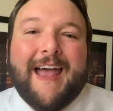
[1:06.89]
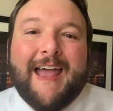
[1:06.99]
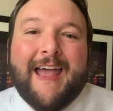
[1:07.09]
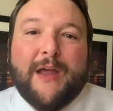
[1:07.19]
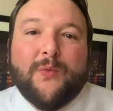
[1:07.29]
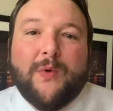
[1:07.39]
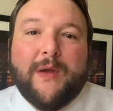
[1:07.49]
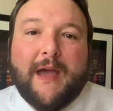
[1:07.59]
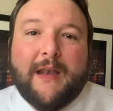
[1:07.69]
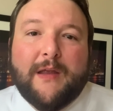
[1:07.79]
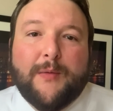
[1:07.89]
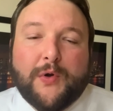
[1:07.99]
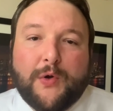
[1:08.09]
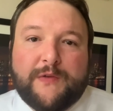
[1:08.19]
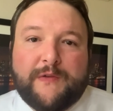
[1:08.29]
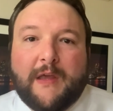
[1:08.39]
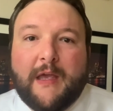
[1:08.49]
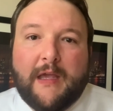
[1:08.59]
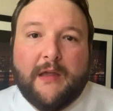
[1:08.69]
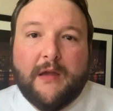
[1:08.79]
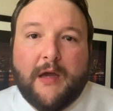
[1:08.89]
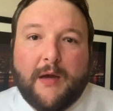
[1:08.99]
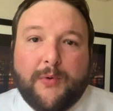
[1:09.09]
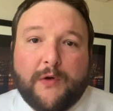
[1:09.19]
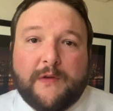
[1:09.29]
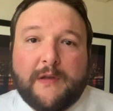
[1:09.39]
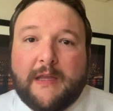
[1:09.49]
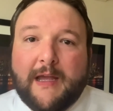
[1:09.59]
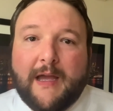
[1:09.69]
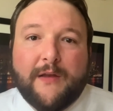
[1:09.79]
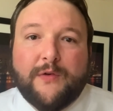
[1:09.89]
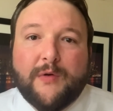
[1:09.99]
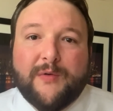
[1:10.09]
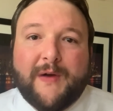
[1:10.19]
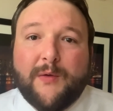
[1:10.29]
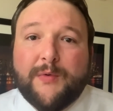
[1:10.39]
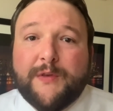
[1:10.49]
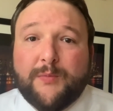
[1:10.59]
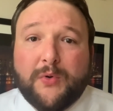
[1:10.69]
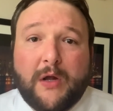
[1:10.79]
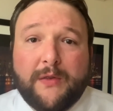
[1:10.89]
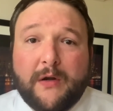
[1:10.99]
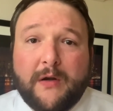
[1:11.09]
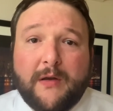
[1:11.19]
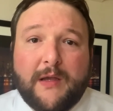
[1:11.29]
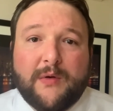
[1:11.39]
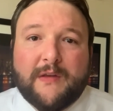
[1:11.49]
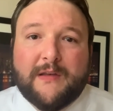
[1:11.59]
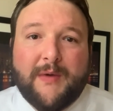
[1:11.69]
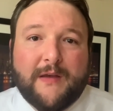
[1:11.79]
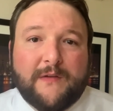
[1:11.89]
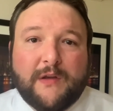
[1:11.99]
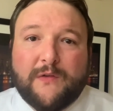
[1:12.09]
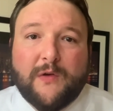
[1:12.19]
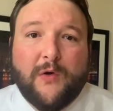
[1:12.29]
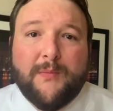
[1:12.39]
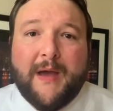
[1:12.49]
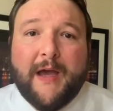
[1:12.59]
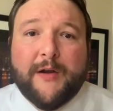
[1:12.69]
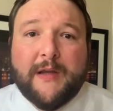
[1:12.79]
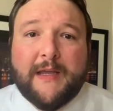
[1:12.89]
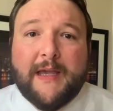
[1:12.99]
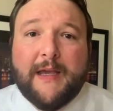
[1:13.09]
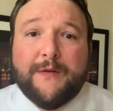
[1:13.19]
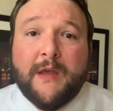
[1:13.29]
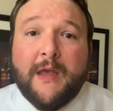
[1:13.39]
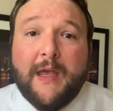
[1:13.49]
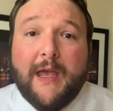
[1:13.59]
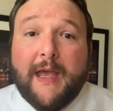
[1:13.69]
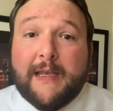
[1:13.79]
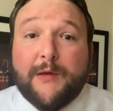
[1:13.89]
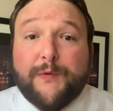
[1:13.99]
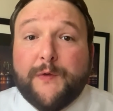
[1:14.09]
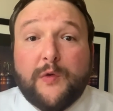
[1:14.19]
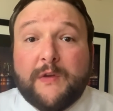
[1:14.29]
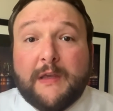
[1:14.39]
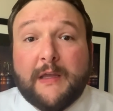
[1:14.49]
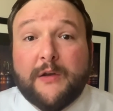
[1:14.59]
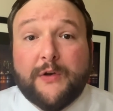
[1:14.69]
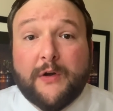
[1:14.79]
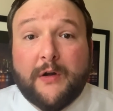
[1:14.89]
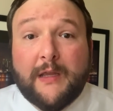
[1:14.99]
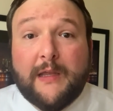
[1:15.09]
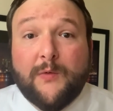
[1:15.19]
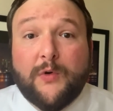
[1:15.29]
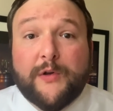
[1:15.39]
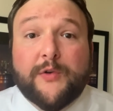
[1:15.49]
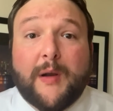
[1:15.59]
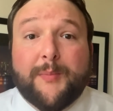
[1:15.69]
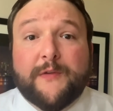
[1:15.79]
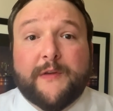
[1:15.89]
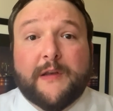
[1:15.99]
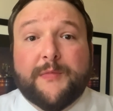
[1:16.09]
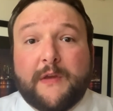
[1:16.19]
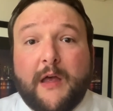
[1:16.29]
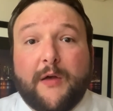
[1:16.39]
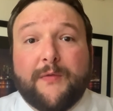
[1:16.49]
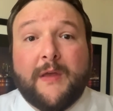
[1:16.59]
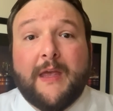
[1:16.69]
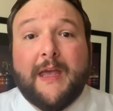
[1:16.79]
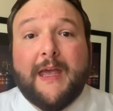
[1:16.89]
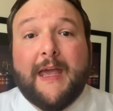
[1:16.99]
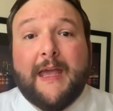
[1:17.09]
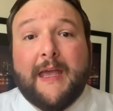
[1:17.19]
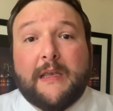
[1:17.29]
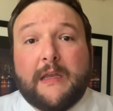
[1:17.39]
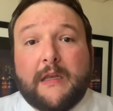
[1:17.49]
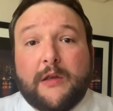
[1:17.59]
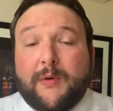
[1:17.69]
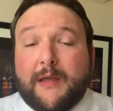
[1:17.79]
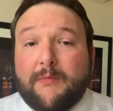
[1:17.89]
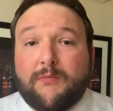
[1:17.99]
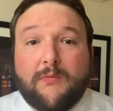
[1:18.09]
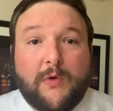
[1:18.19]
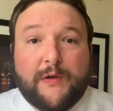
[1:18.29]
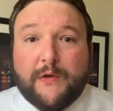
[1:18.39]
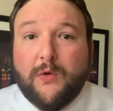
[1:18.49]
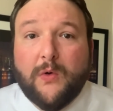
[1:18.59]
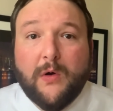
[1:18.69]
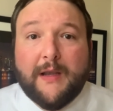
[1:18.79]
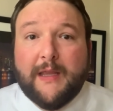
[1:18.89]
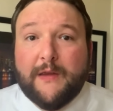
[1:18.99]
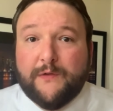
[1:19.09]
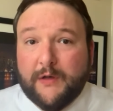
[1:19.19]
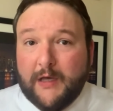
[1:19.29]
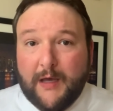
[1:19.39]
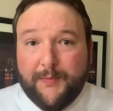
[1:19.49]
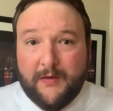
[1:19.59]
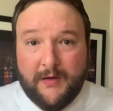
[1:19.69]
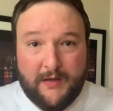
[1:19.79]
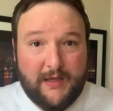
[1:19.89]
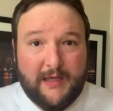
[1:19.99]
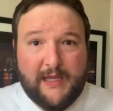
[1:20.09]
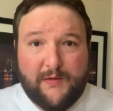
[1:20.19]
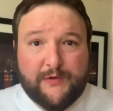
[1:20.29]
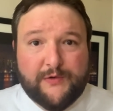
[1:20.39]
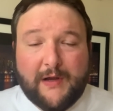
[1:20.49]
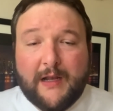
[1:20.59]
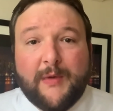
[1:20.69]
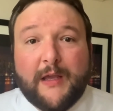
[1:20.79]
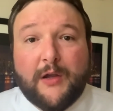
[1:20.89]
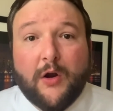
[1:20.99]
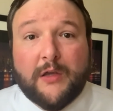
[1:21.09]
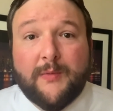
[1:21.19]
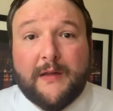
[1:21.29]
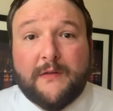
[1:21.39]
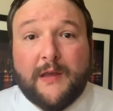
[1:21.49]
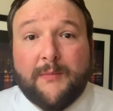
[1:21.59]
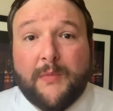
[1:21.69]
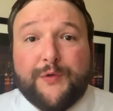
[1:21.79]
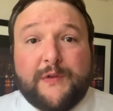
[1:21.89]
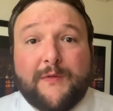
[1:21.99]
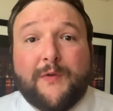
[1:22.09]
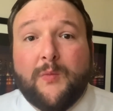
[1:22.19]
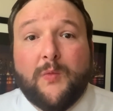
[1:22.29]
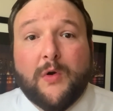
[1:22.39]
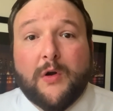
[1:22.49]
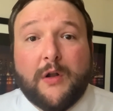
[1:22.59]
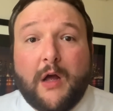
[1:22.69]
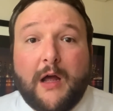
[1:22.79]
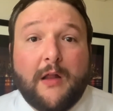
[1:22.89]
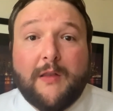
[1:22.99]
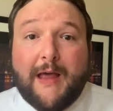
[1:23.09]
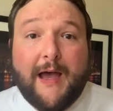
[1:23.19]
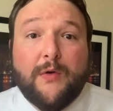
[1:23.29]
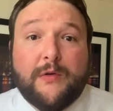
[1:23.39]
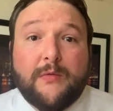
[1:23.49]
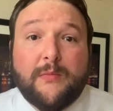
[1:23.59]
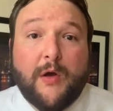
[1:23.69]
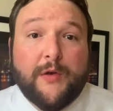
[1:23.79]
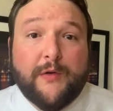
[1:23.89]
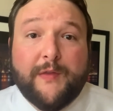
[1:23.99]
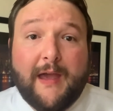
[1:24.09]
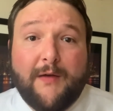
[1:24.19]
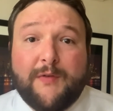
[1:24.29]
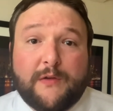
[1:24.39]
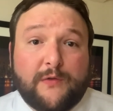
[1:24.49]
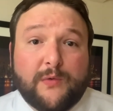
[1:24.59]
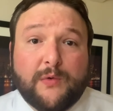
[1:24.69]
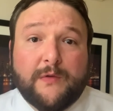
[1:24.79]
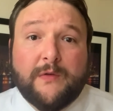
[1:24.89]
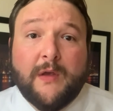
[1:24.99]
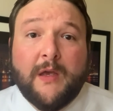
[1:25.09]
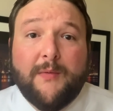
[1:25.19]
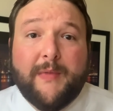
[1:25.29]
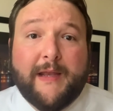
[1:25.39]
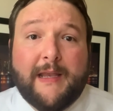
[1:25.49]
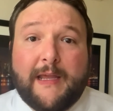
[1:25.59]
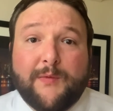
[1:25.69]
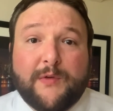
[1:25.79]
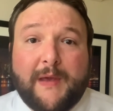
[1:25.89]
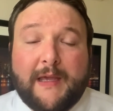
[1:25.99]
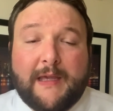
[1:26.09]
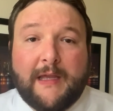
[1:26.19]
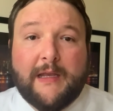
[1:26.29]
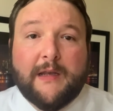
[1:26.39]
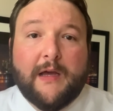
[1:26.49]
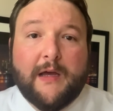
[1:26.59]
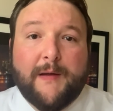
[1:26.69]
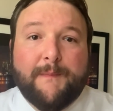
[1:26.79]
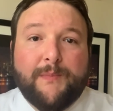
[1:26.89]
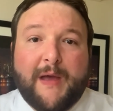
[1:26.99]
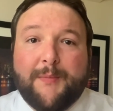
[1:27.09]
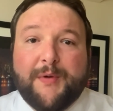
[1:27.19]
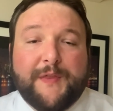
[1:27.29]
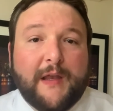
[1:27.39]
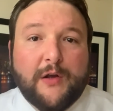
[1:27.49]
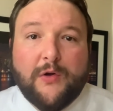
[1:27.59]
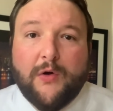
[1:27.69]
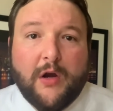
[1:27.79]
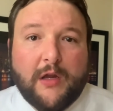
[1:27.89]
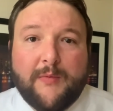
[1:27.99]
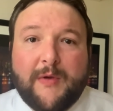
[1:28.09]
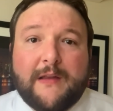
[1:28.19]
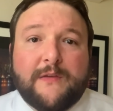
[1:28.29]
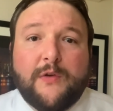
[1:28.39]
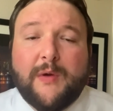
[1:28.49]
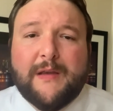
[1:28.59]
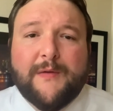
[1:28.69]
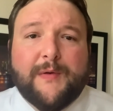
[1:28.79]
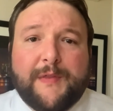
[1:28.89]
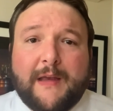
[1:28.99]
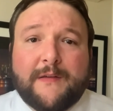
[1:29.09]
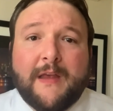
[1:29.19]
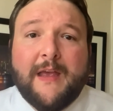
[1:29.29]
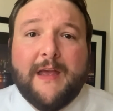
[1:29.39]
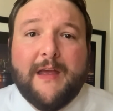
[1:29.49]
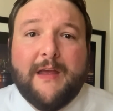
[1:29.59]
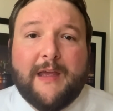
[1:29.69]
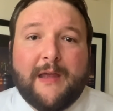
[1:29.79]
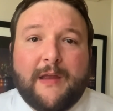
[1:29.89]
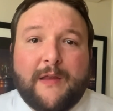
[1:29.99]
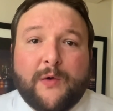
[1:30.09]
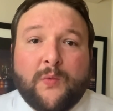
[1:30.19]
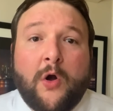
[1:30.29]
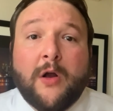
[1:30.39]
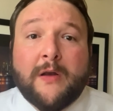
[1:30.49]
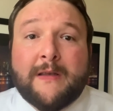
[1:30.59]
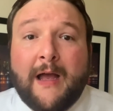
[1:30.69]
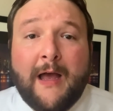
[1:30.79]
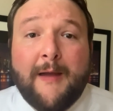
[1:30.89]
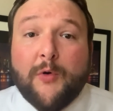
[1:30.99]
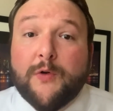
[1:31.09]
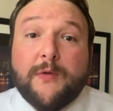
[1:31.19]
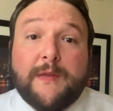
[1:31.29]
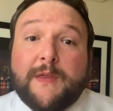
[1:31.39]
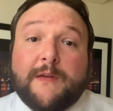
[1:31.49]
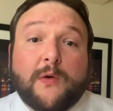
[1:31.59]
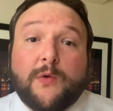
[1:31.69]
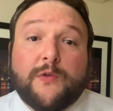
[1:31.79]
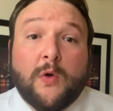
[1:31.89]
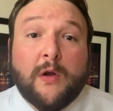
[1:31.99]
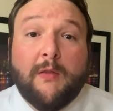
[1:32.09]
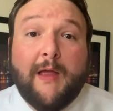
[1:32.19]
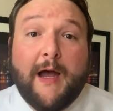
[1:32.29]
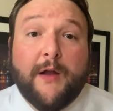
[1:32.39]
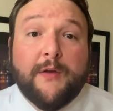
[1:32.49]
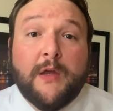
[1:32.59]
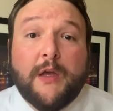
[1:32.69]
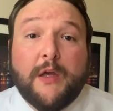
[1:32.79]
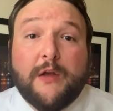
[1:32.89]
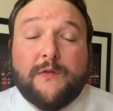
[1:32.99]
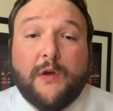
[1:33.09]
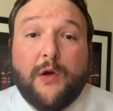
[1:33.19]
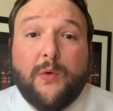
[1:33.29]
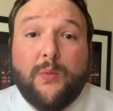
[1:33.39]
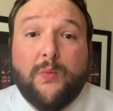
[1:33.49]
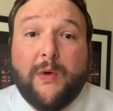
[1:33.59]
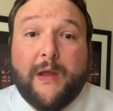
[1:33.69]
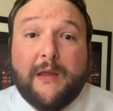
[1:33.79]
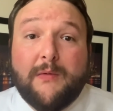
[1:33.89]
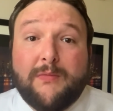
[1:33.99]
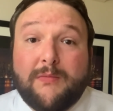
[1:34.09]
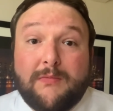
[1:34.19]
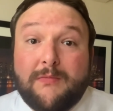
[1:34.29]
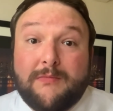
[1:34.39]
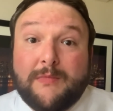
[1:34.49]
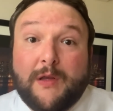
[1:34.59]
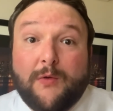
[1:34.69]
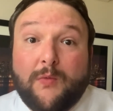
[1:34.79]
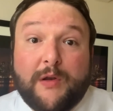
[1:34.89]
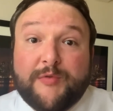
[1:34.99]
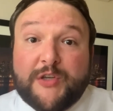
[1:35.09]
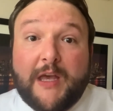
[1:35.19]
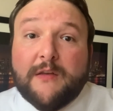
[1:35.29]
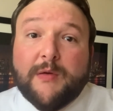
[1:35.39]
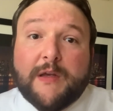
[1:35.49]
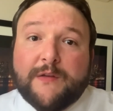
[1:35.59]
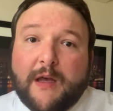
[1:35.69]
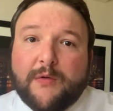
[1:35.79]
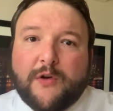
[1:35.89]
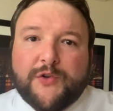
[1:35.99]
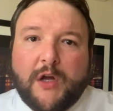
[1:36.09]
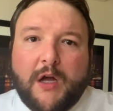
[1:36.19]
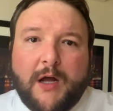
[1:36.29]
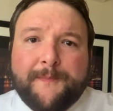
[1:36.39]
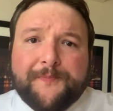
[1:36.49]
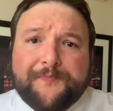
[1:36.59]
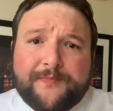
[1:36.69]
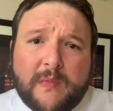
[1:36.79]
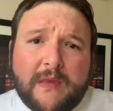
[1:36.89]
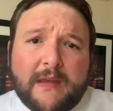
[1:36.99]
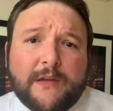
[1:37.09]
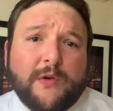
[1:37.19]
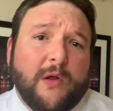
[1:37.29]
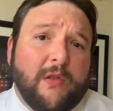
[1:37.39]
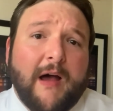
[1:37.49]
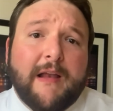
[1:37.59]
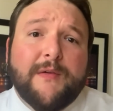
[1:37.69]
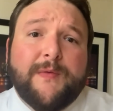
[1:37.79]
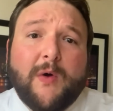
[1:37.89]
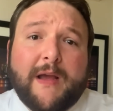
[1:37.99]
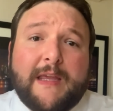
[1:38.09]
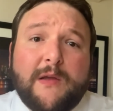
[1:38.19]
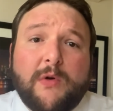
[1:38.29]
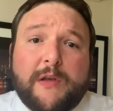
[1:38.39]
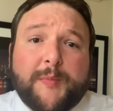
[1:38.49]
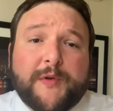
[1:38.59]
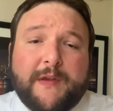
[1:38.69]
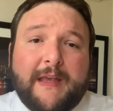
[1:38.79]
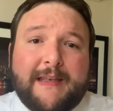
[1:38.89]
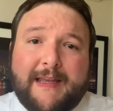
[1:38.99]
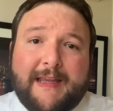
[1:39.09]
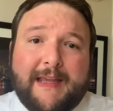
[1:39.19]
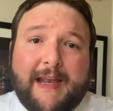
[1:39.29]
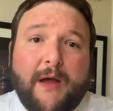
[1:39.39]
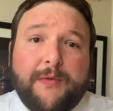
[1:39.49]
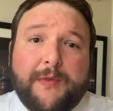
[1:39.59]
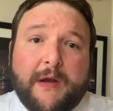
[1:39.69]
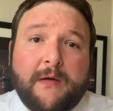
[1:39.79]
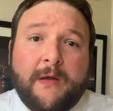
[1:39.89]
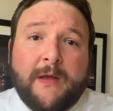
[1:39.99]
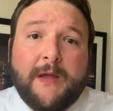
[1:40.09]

And we had a pro se uh, person. He got into a fight with his brother. It was a domestic assault and battery case, and he refused to get an attorney. He wanted to represent himself. And you know, he went to court and he stood up and he would try to make arguments, and most of them were not allowed under the evidence rules, meaning he was making um, hypothetical arguments, doing different things in, in the wrong time, or doing things that just weren't allowed. So we, you know, would object because that was our job and so a lot of what he wanted to present didn't get out there.